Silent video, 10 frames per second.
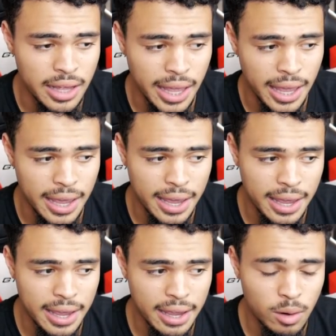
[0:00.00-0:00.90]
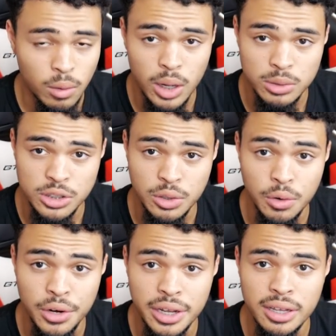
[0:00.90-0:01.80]
and while I was
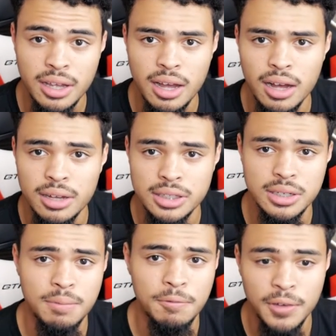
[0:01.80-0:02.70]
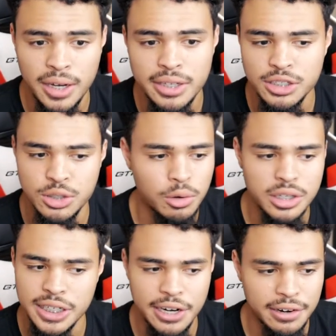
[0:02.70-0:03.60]
recording, some fucking storage
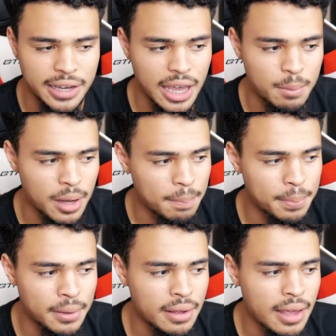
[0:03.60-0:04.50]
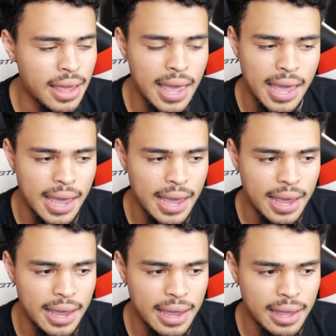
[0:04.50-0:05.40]
error came up,
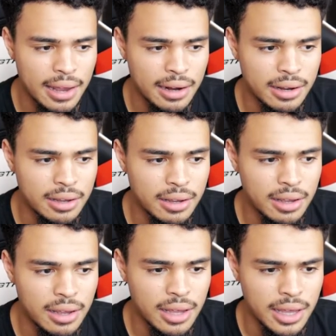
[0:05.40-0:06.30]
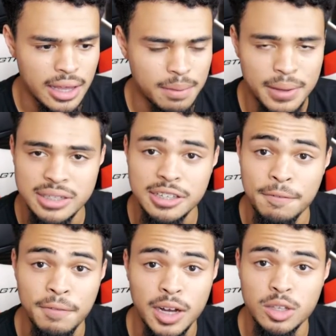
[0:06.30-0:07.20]
and it basically
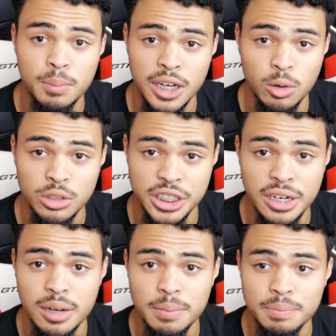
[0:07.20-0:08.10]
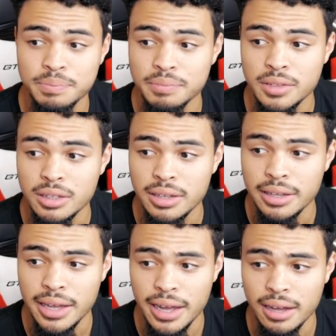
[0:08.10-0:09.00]
fucked my whole shit up.
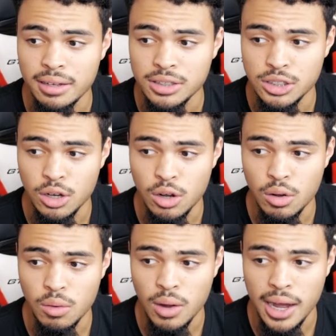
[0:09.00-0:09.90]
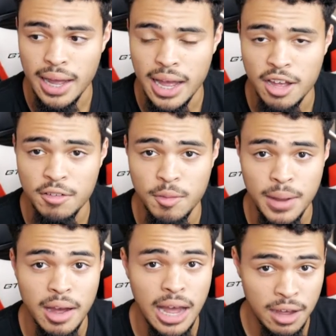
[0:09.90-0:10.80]
Yeah, so I have
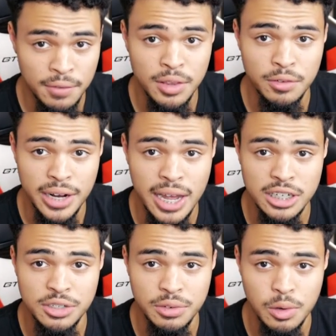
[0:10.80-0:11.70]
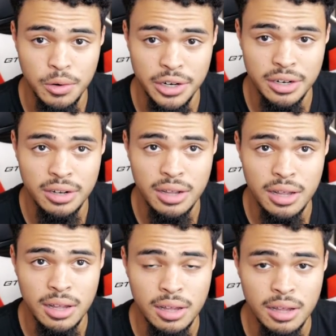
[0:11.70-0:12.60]
about half of the reaction recorded,
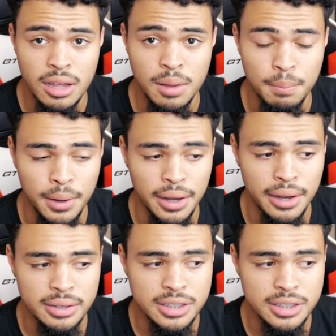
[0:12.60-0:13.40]
but